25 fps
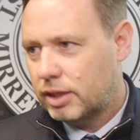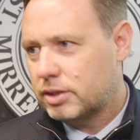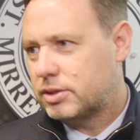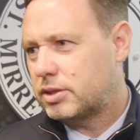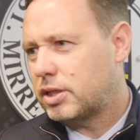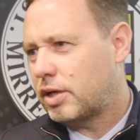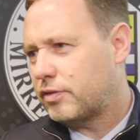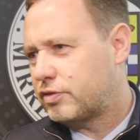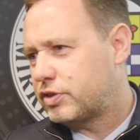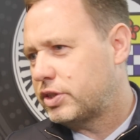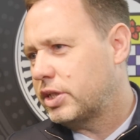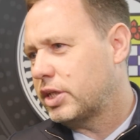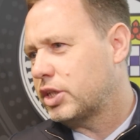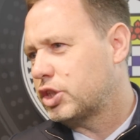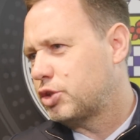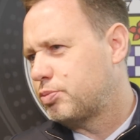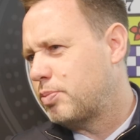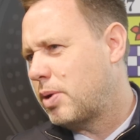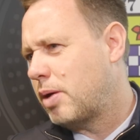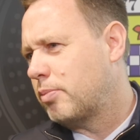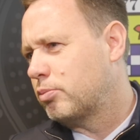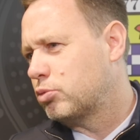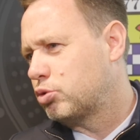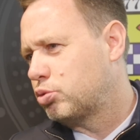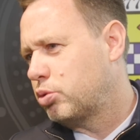tough 6
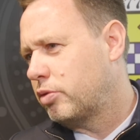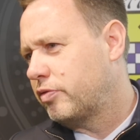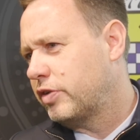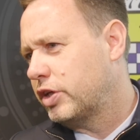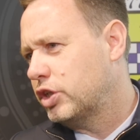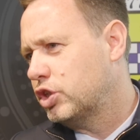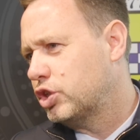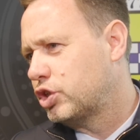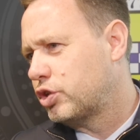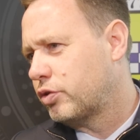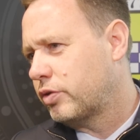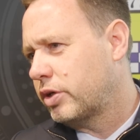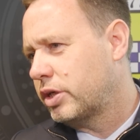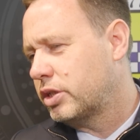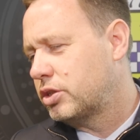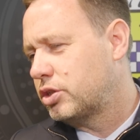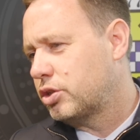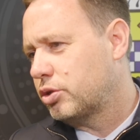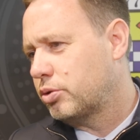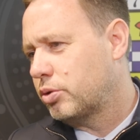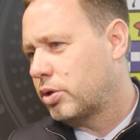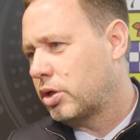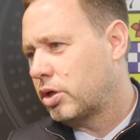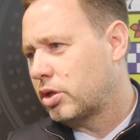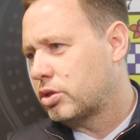months with injury,
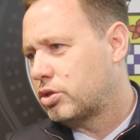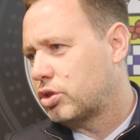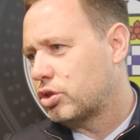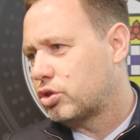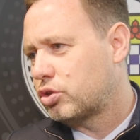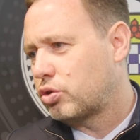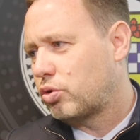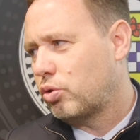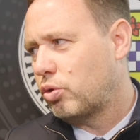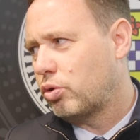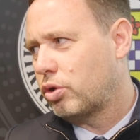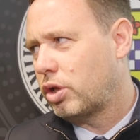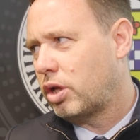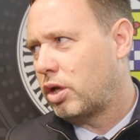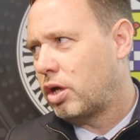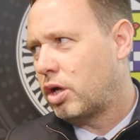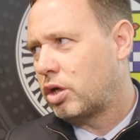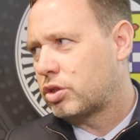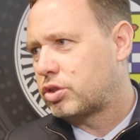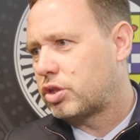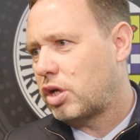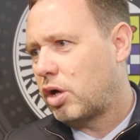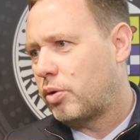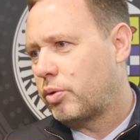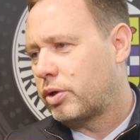to score the
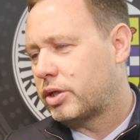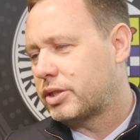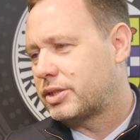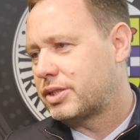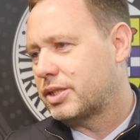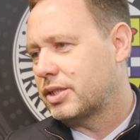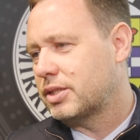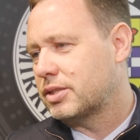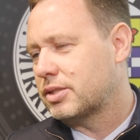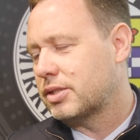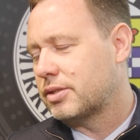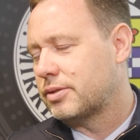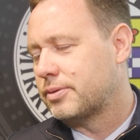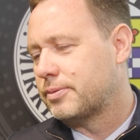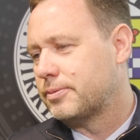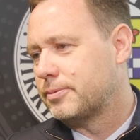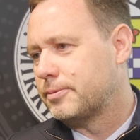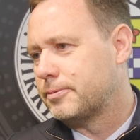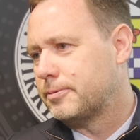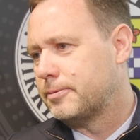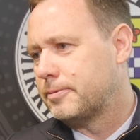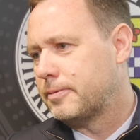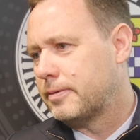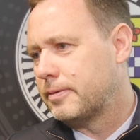last goal of the season.